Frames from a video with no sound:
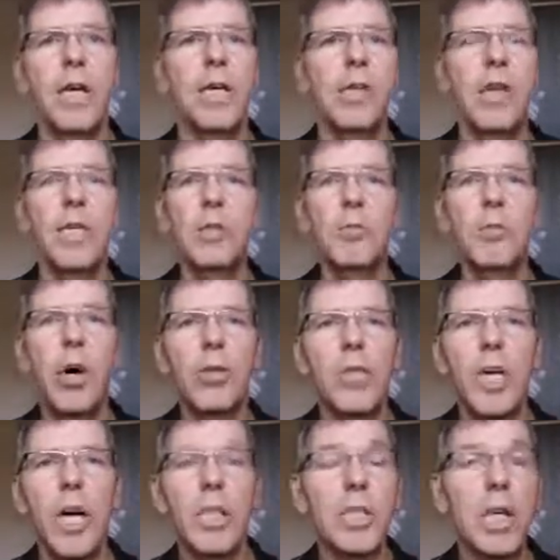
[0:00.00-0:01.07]
There is
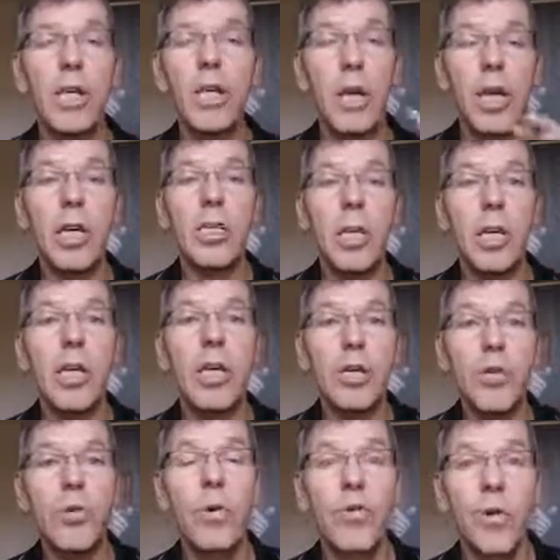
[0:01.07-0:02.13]
podcasts, and you can
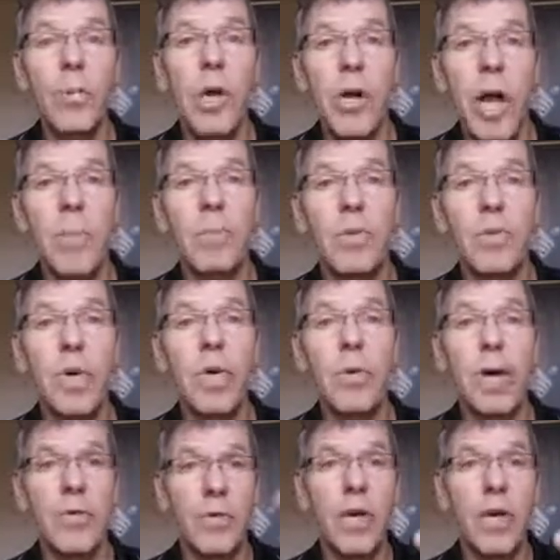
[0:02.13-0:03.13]
do it from our app as well.